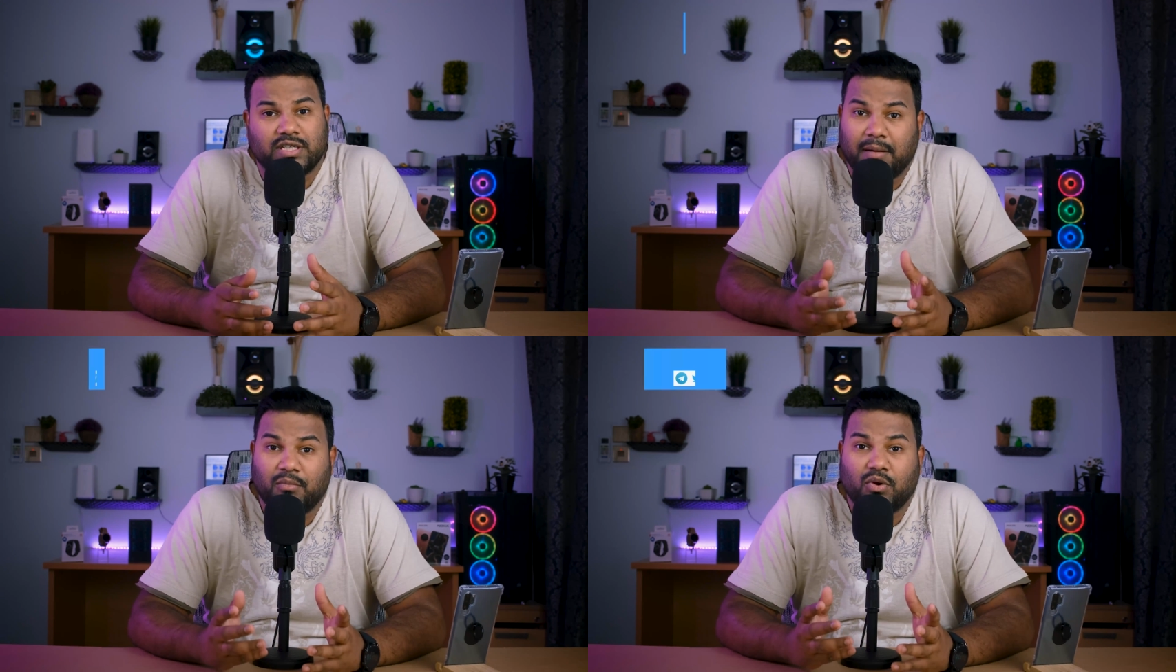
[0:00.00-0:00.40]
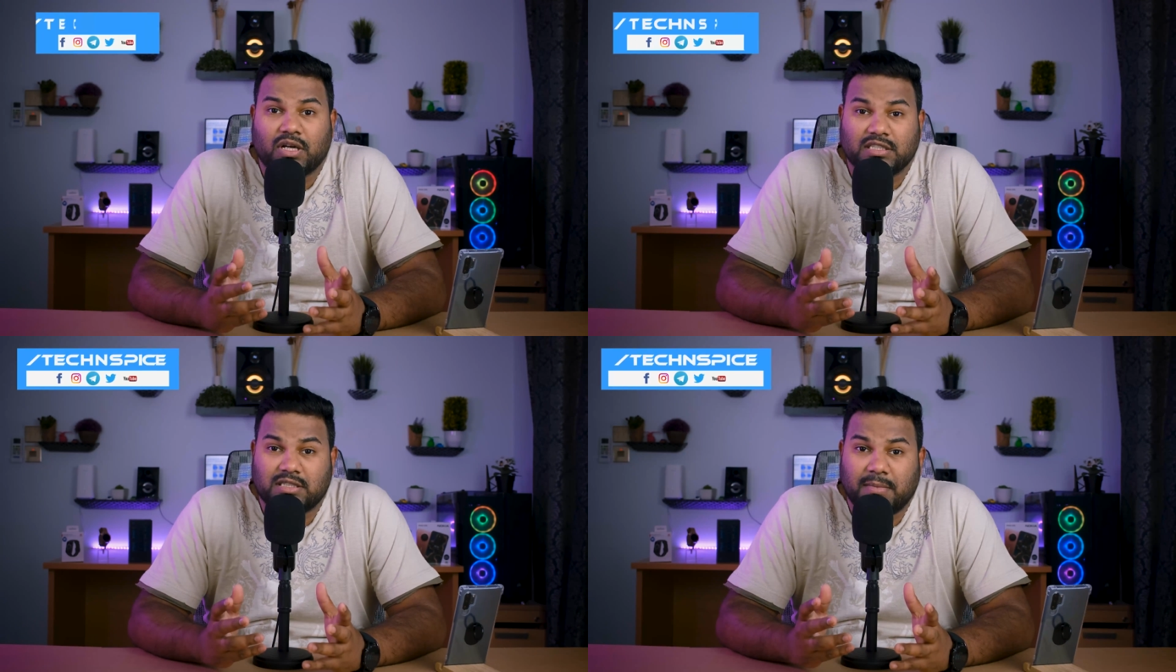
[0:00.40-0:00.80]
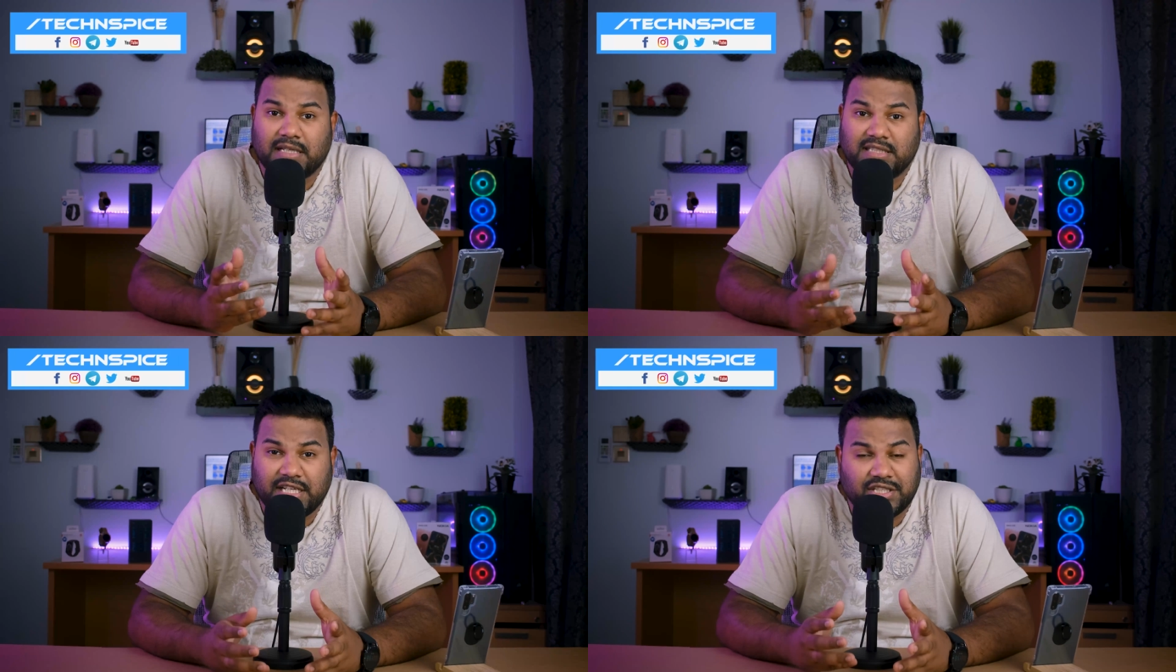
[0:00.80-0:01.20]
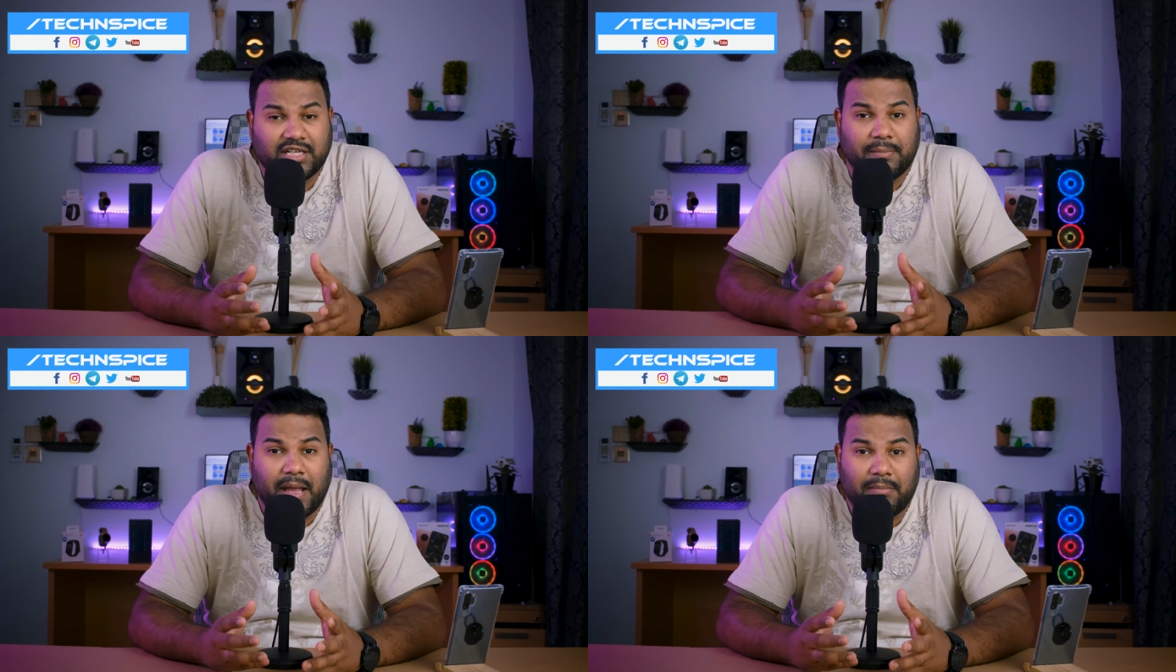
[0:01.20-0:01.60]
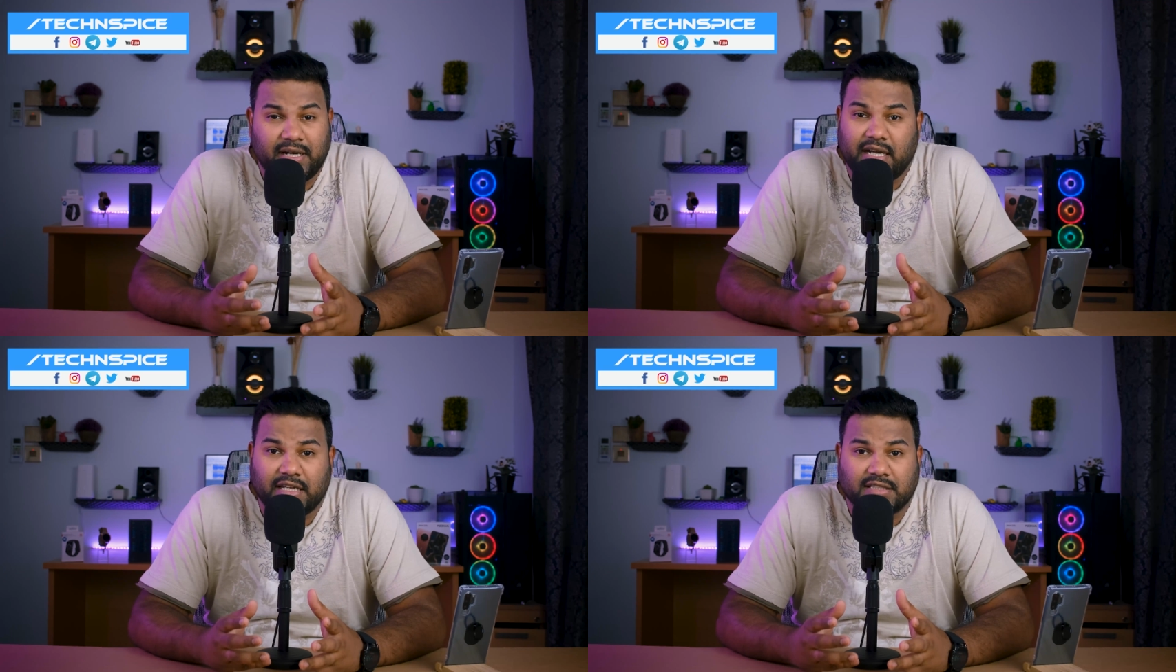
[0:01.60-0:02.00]
and more customization
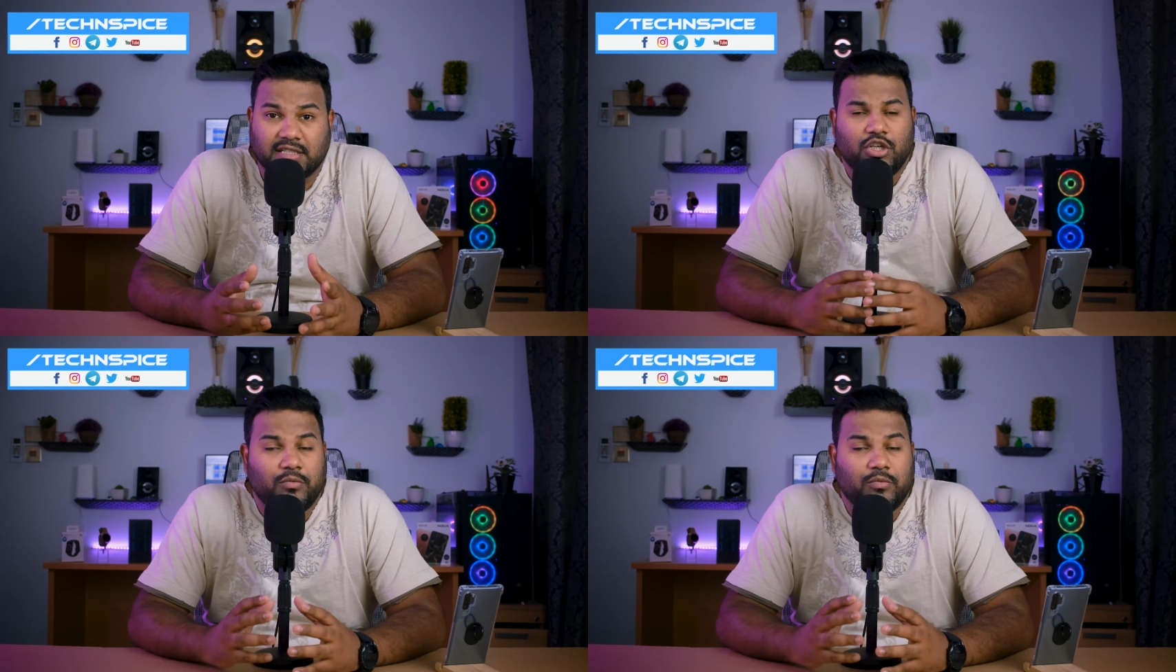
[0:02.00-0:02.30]
capabilities.